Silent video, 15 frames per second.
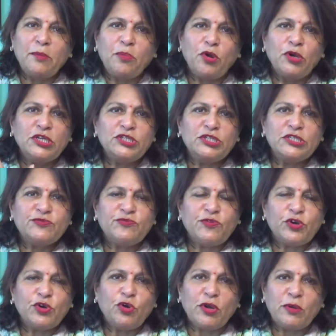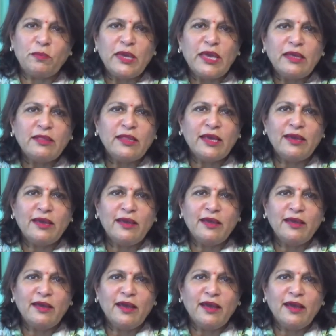apologies for not being there.